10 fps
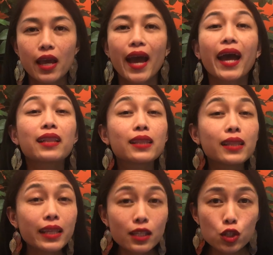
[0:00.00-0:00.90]
at
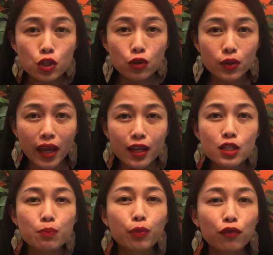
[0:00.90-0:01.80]
least 2 days
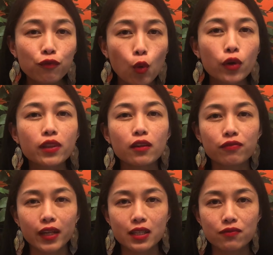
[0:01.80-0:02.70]
before the
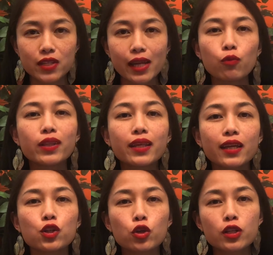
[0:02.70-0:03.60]
effective date when the
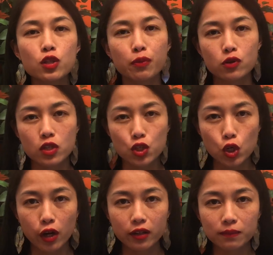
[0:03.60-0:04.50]
intern is supposed to start.